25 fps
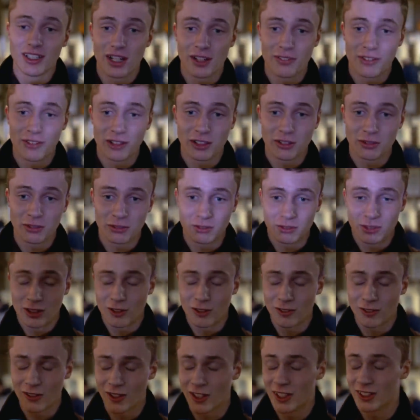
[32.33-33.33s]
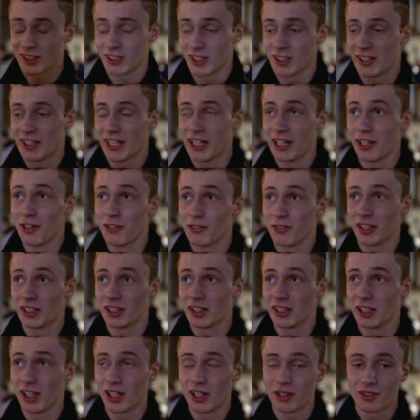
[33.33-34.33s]
I think Roseland now,
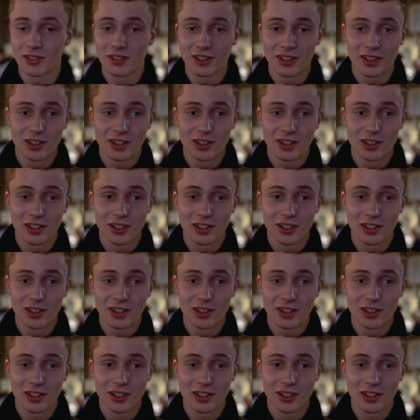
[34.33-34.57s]
Wenger,